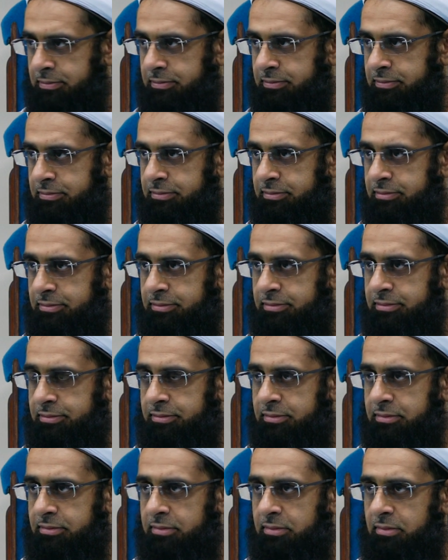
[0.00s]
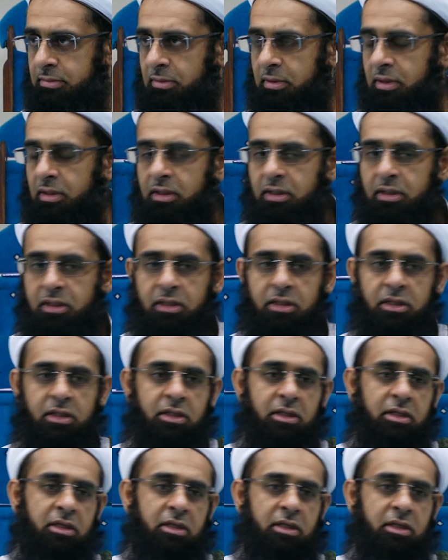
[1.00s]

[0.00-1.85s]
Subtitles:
Nothing is said.